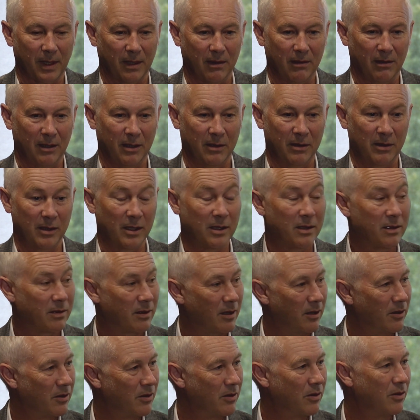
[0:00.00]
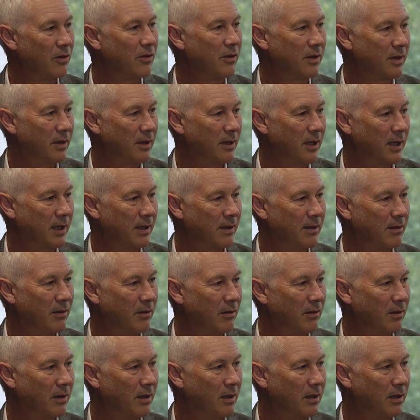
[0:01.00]
there's those two sides
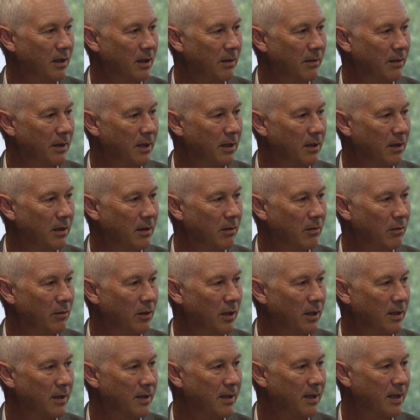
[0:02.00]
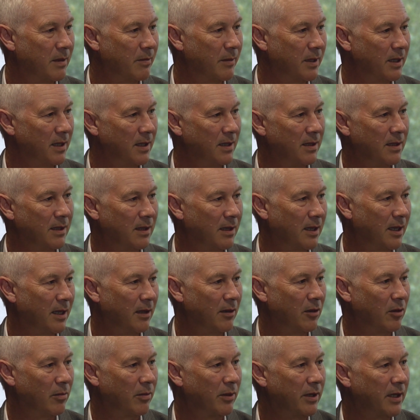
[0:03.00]
all the time to what assessment is and how
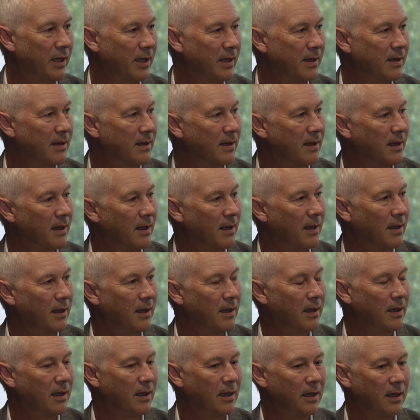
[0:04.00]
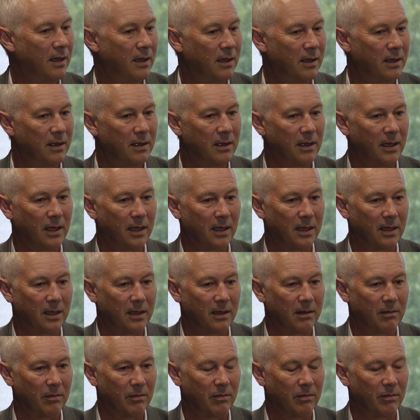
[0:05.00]
it operates.
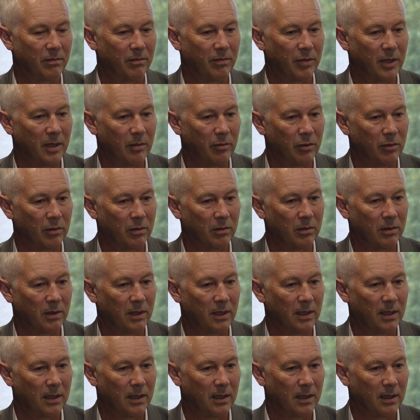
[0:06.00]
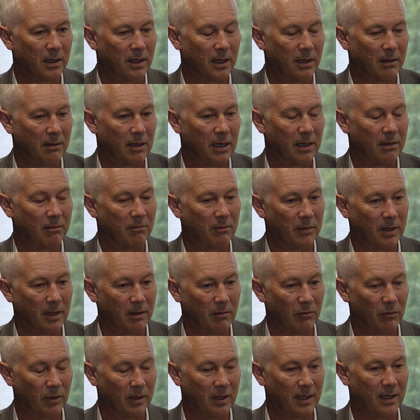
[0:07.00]
And people, and
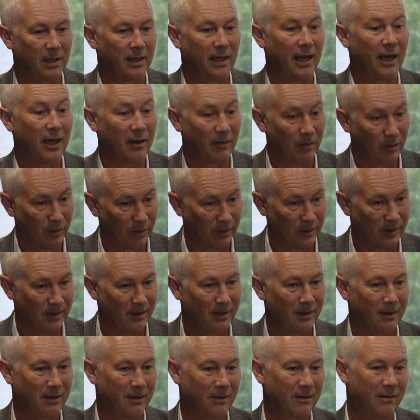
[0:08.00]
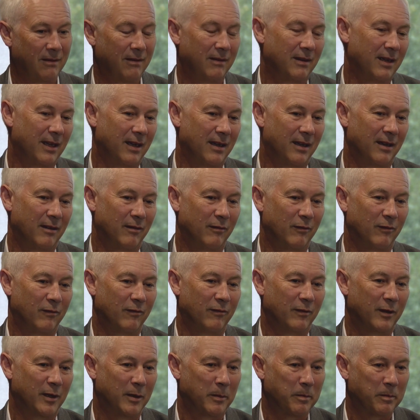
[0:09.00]
within that, of course, then you have
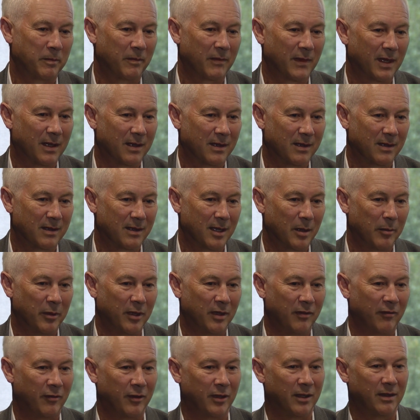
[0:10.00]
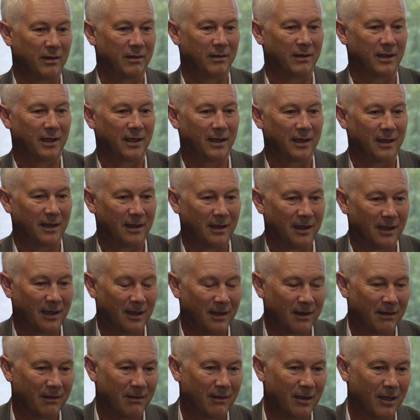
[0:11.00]
summative
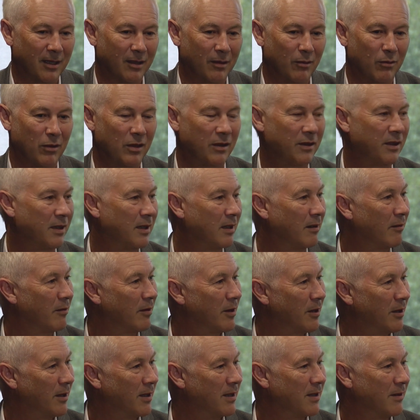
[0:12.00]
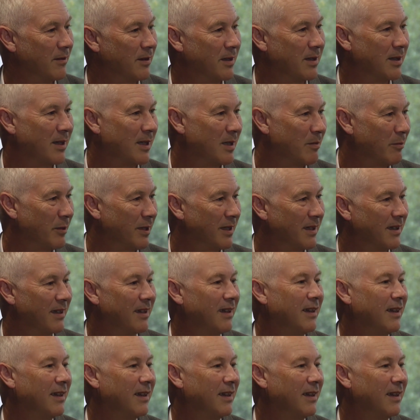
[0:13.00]
and qualitative kinds of assessment